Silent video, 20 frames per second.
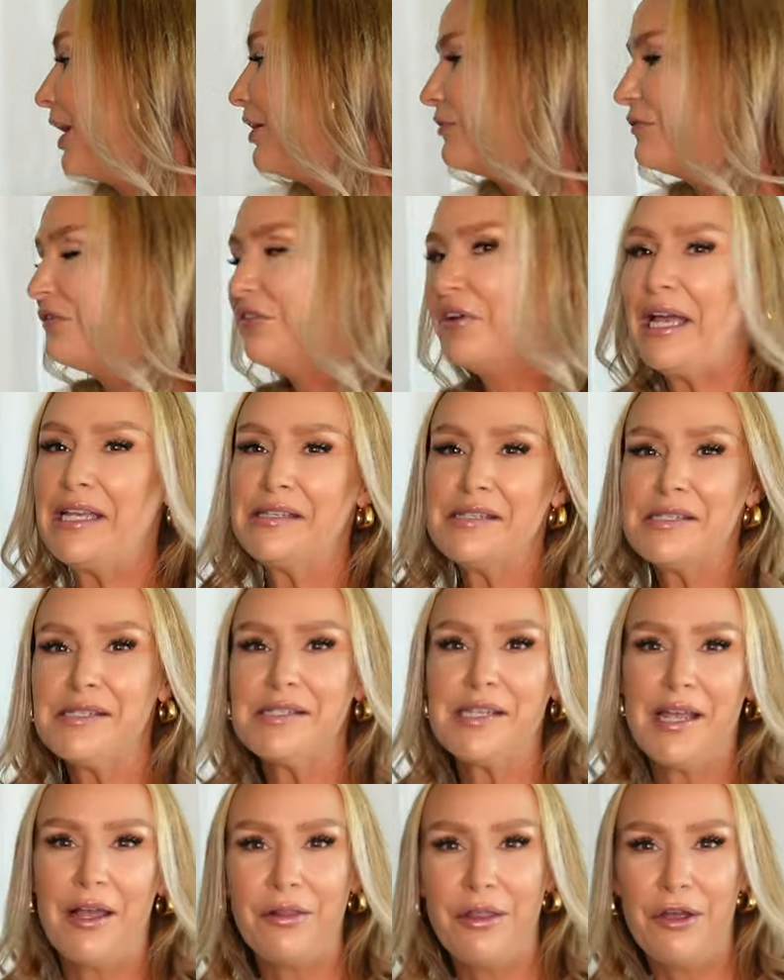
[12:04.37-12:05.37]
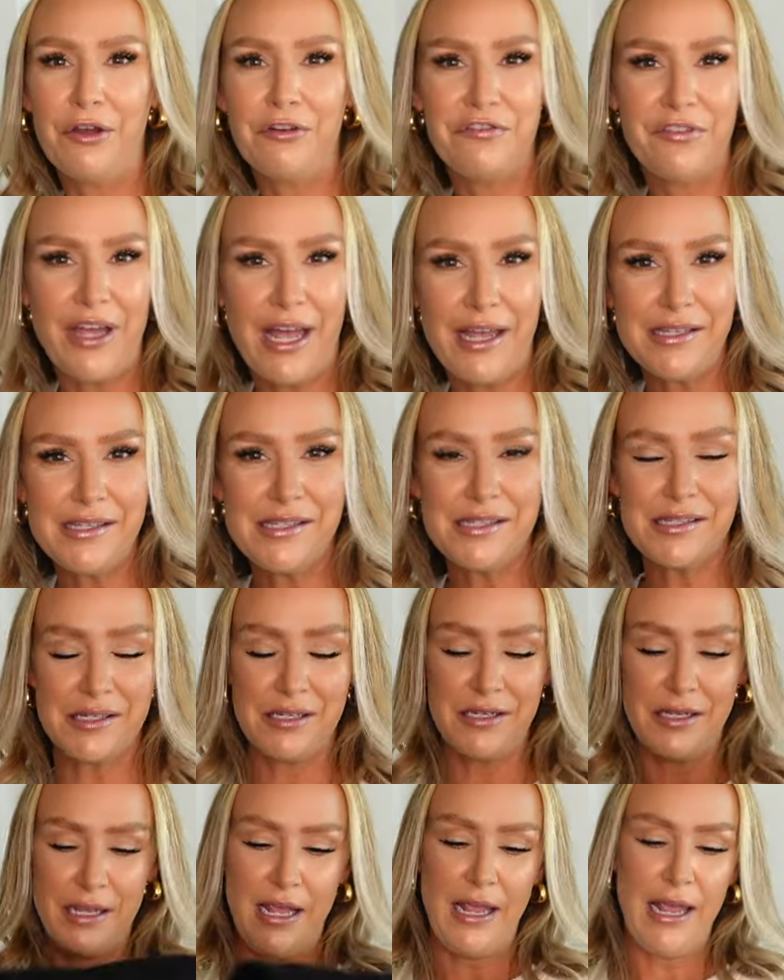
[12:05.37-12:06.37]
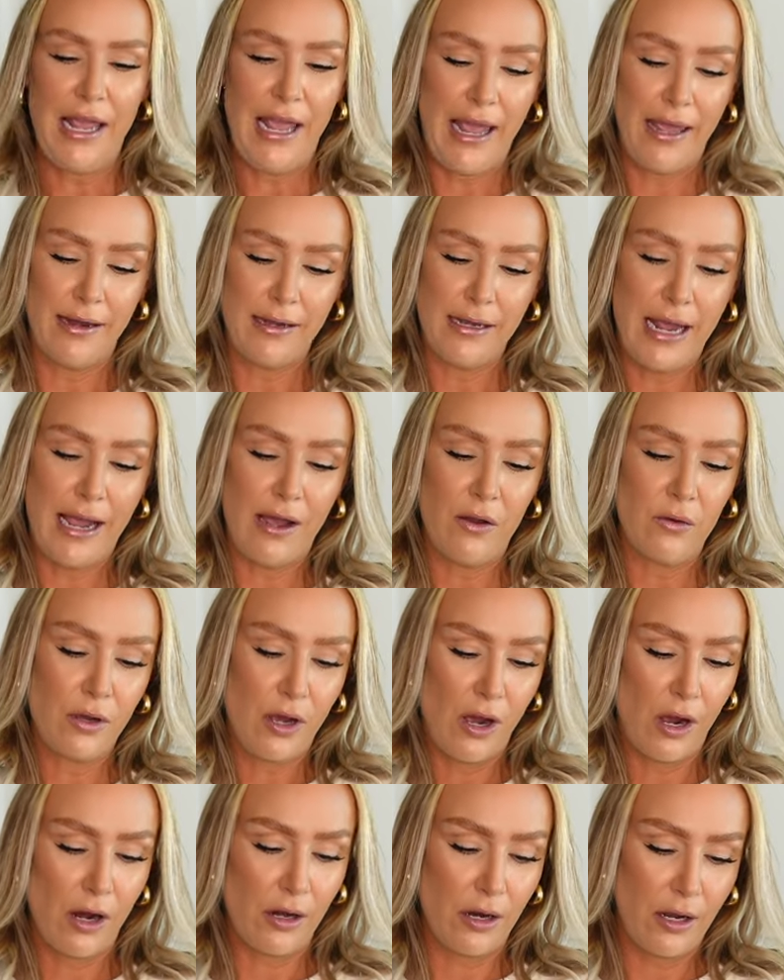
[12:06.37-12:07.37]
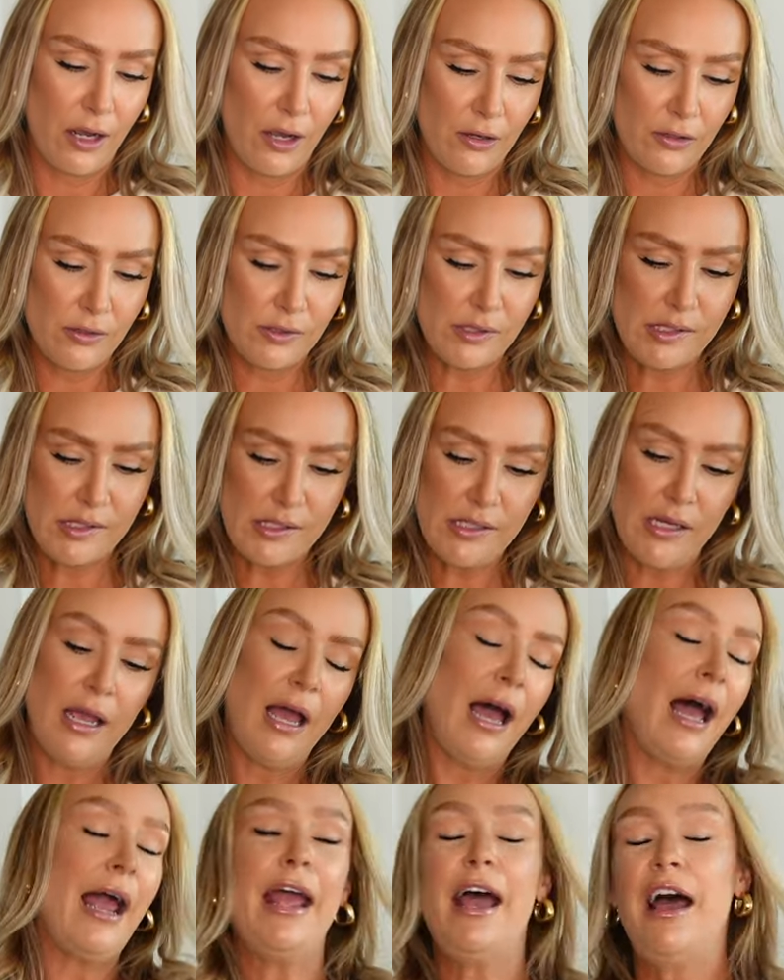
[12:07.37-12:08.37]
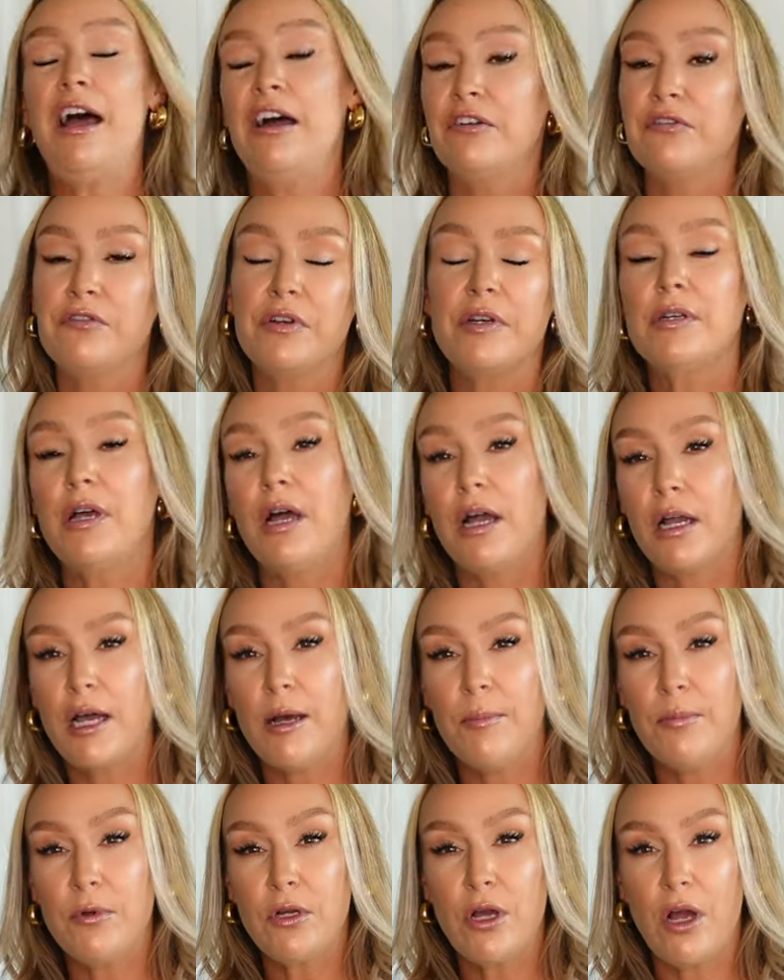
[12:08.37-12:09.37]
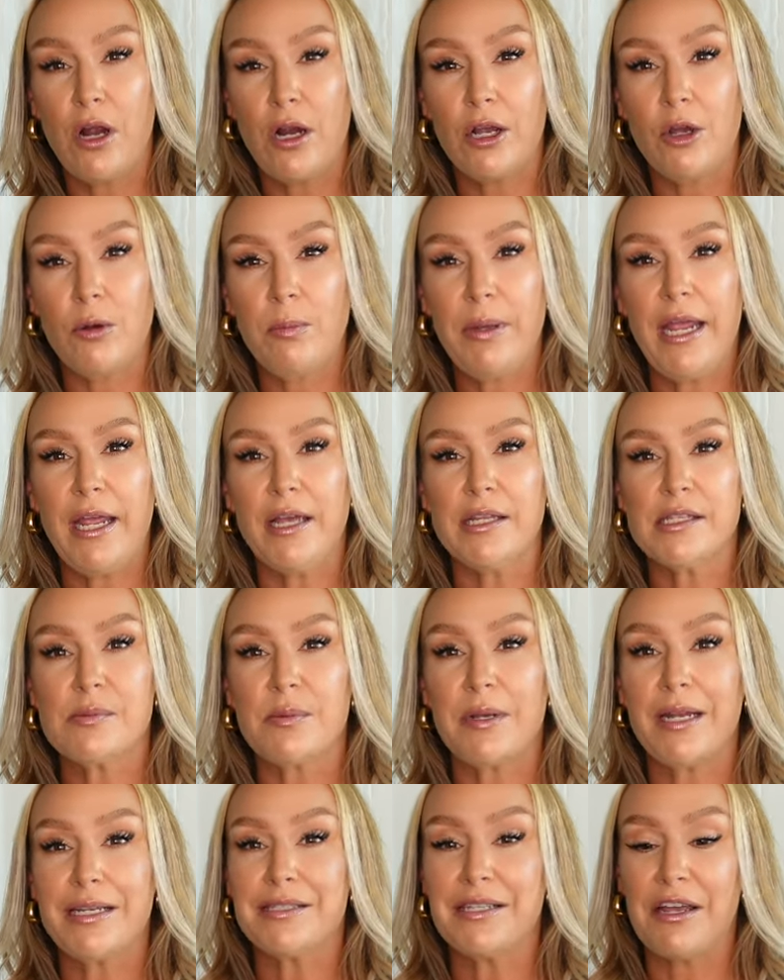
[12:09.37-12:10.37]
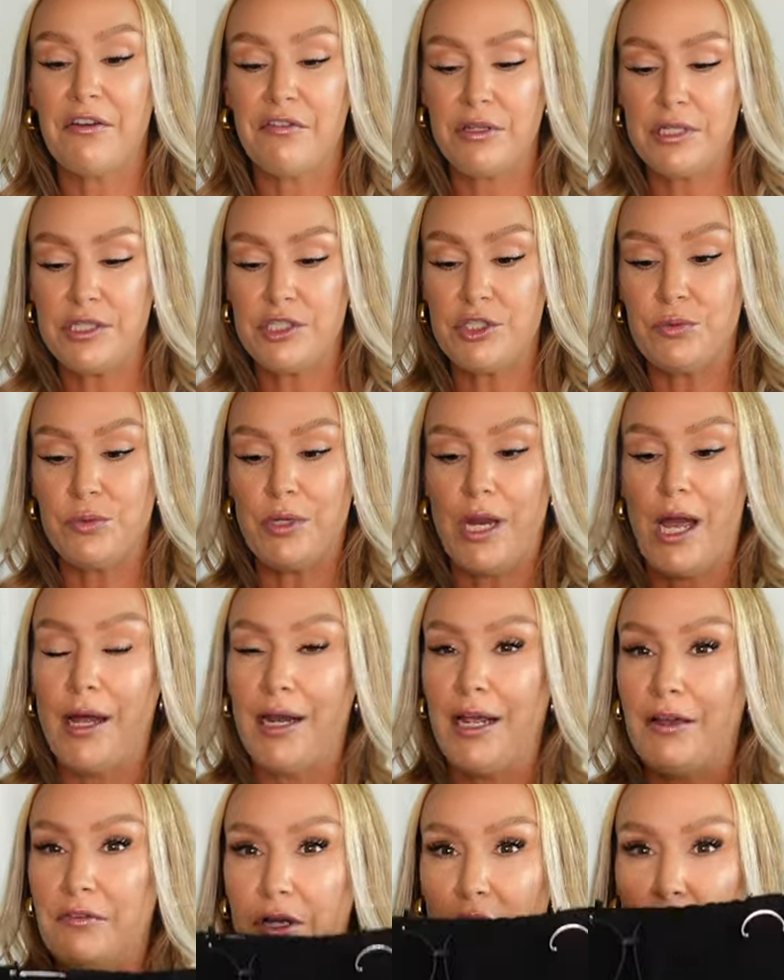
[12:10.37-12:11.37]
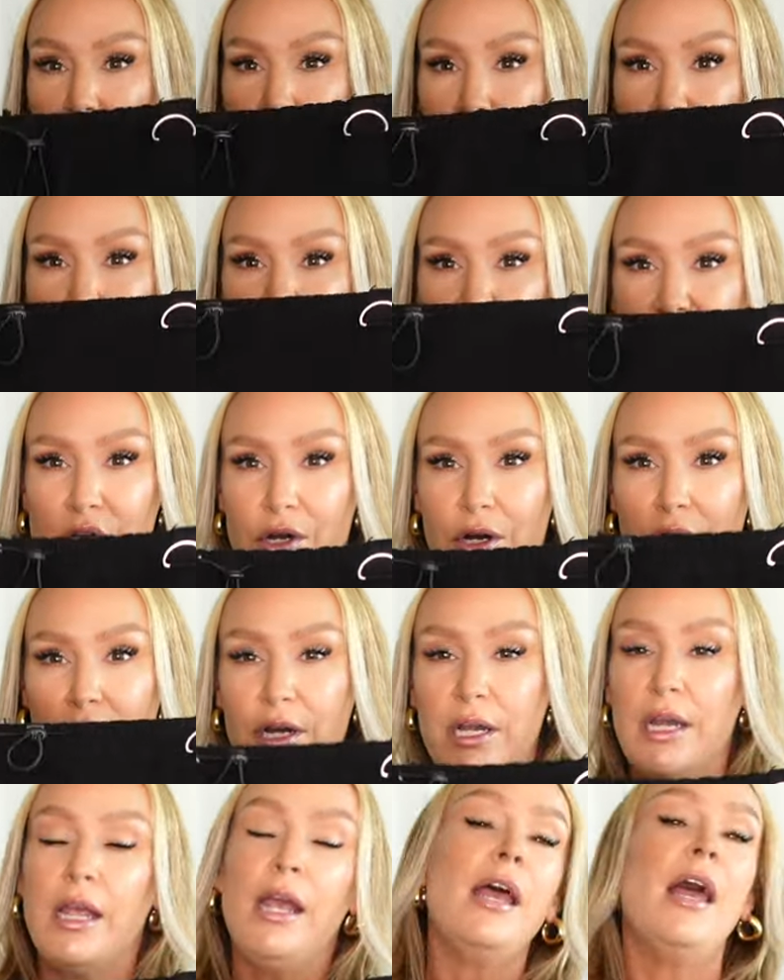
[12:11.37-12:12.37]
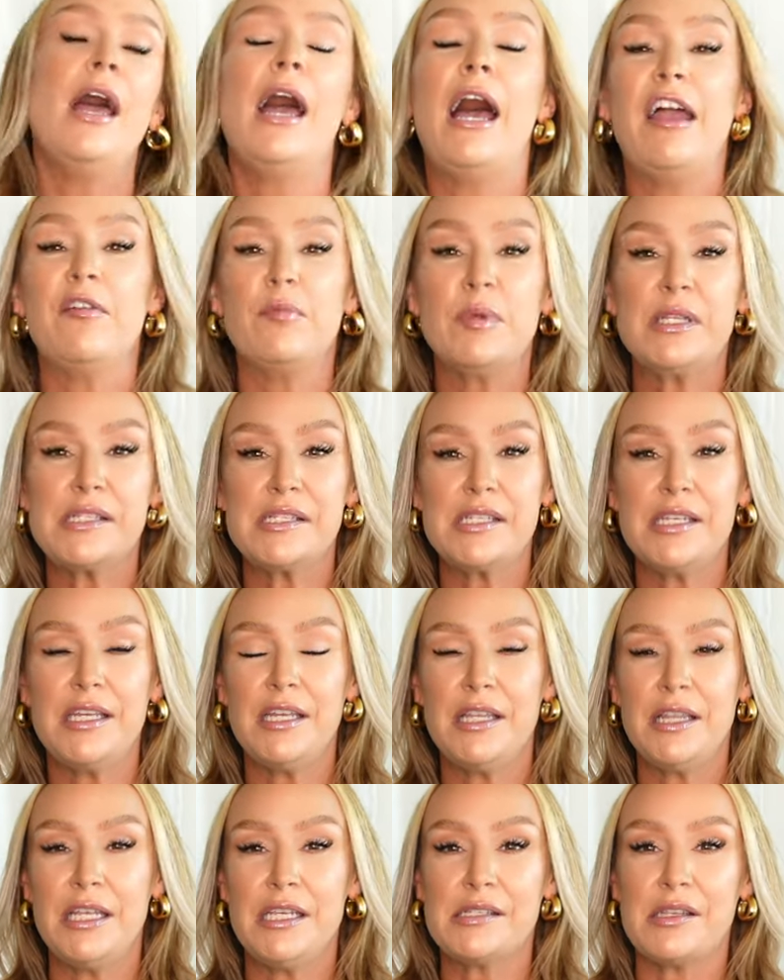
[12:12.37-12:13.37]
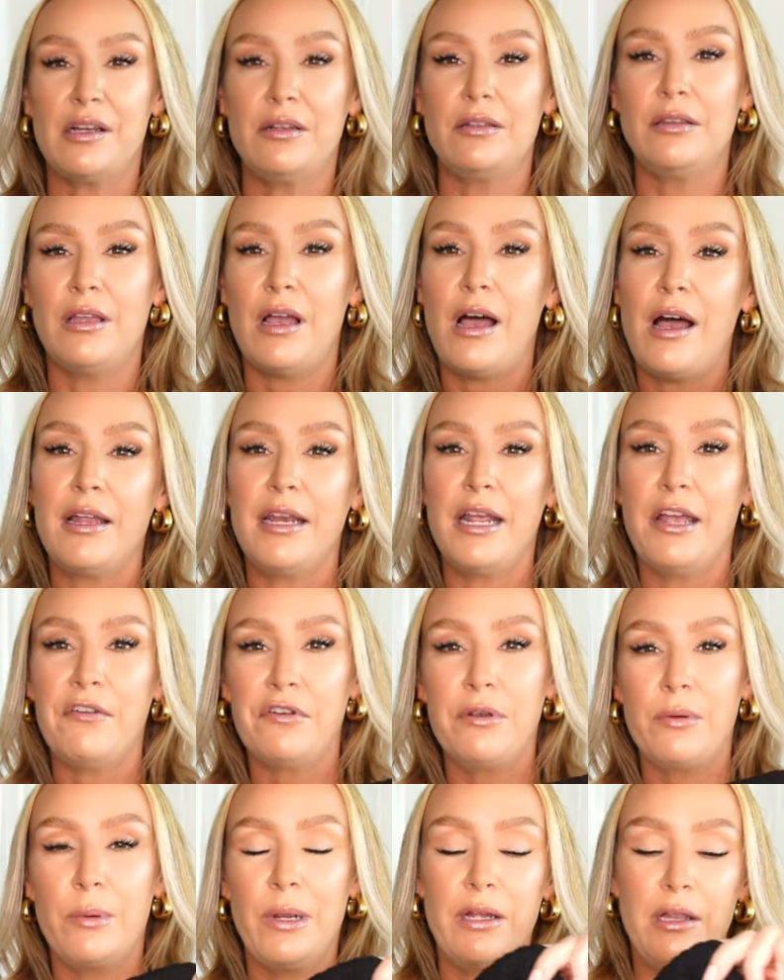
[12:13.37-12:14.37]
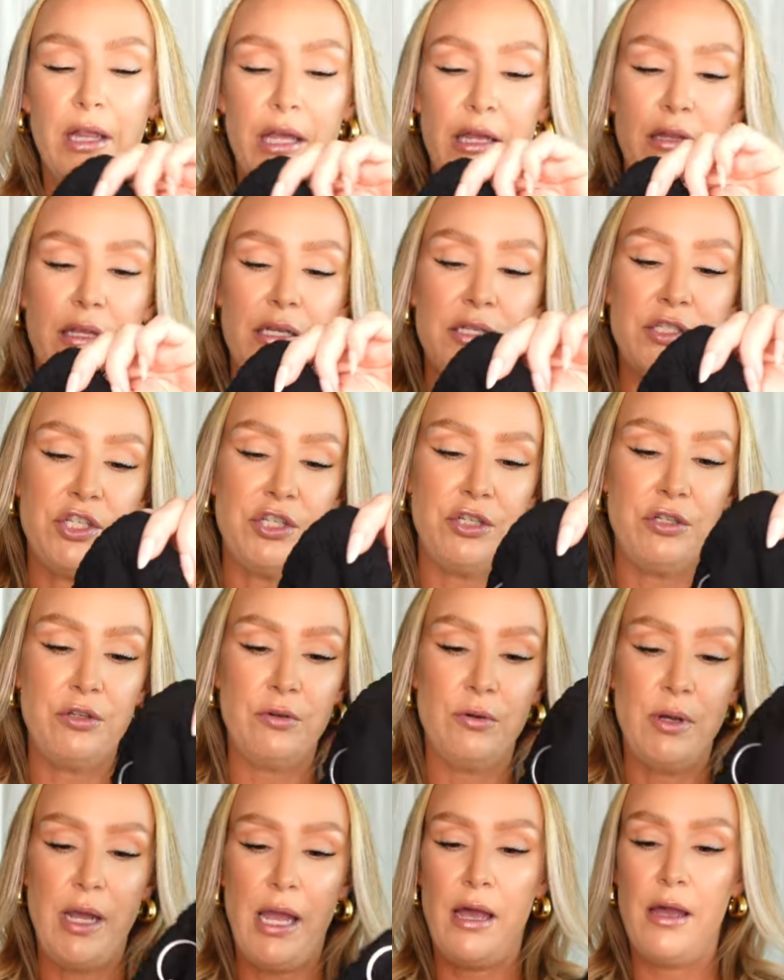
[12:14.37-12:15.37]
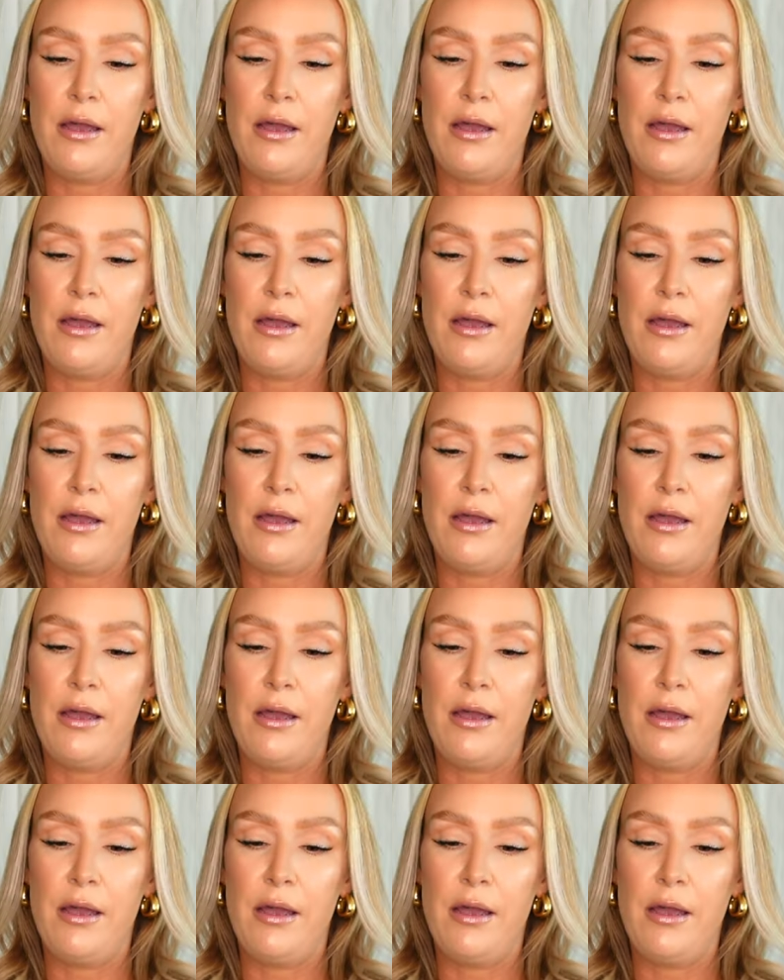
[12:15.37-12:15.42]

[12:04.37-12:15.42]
Vests, hello, vest. And now cargos. I have a couple cargo pants, but I definitely do not have a cargo skirt. I've been seeing these a lot everywhere lately too.